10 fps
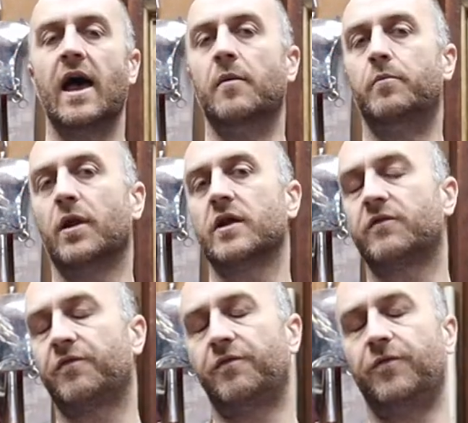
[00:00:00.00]
and
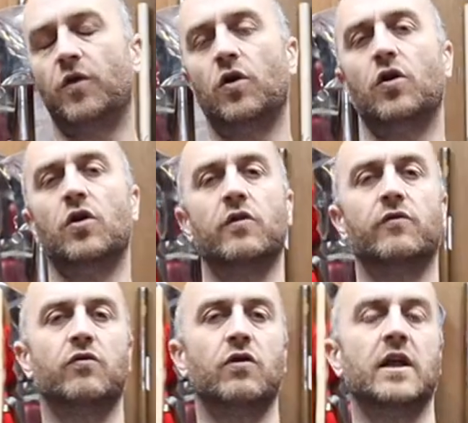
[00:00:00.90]
blood's full
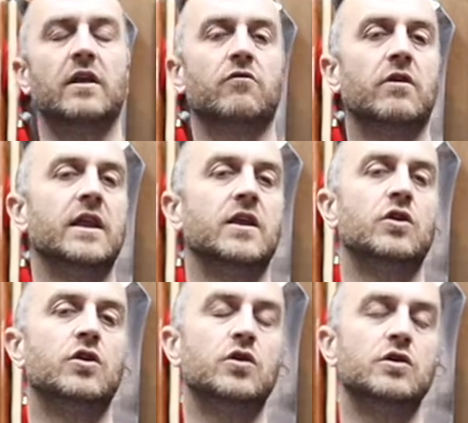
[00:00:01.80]
of really, really
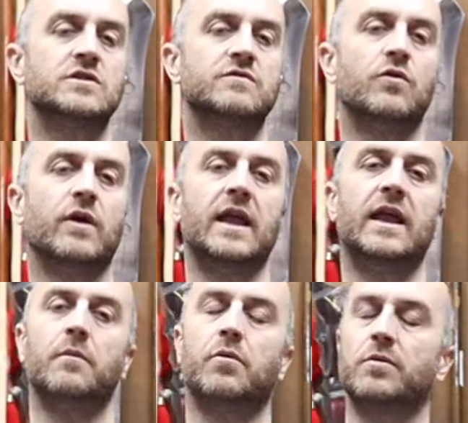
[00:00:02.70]
useful
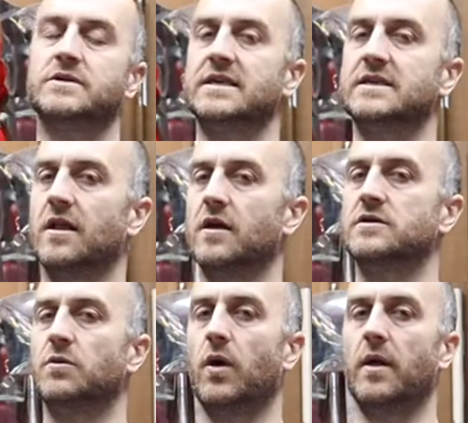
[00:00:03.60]
healing properties,
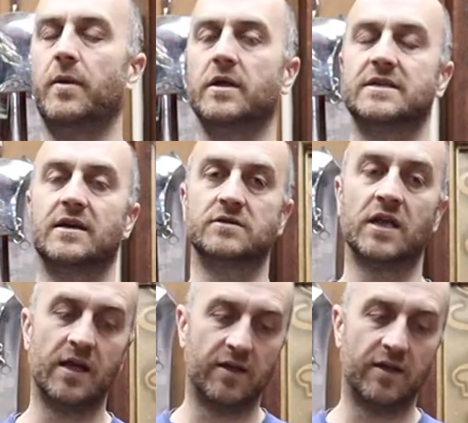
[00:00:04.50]
loads of white blood cells